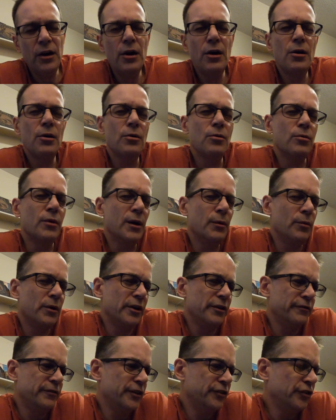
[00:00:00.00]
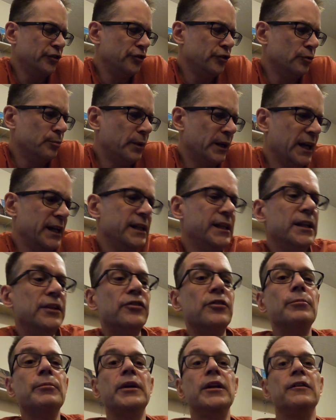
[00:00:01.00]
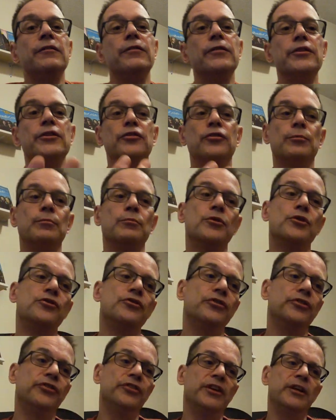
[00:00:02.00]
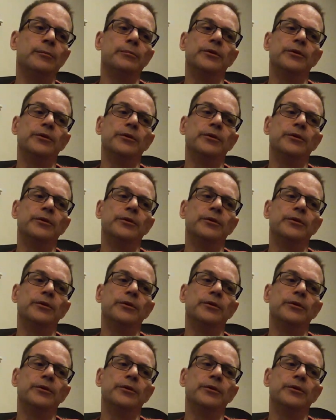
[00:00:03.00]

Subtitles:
oh, I want to visit you, but I need some money for this emergency,